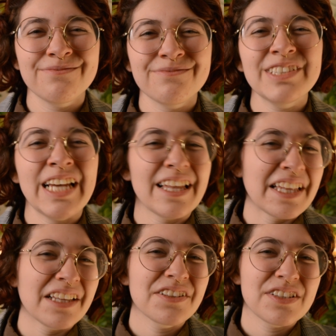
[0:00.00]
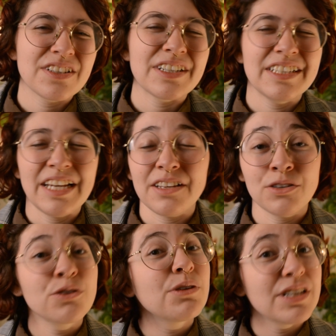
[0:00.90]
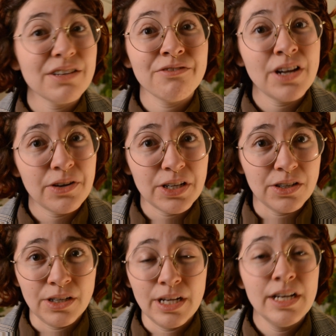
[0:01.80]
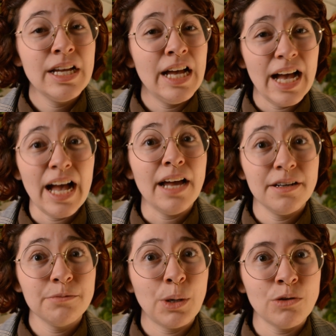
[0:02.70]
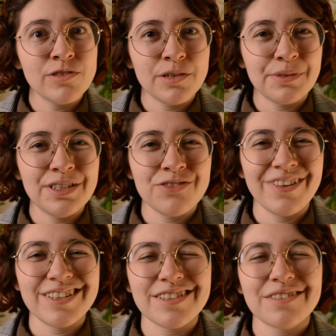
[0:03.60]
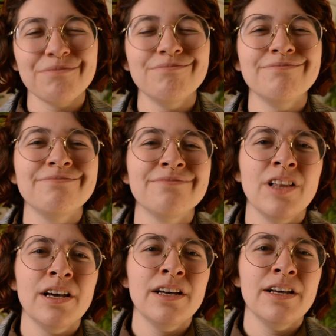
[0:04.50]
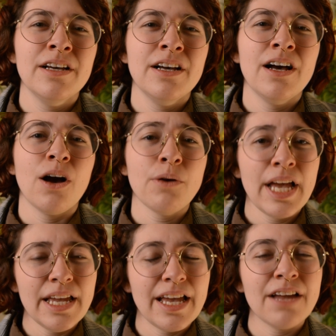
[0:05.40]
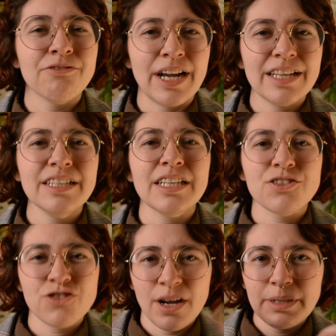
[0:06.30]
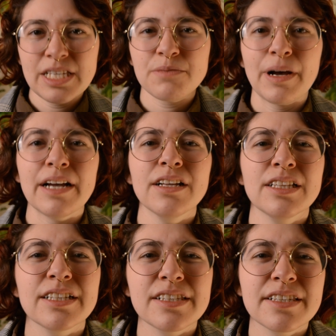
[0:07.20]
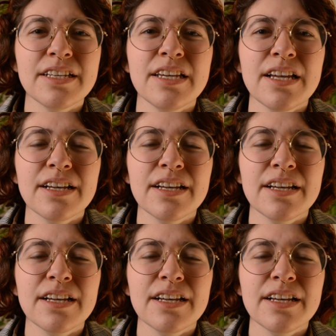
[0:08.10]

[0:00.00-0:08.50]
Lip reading: Yeah, that looks good. Yeah, you're going to get very good at posing with these faces. Okay, and finally, let's try with the smile. Let's see.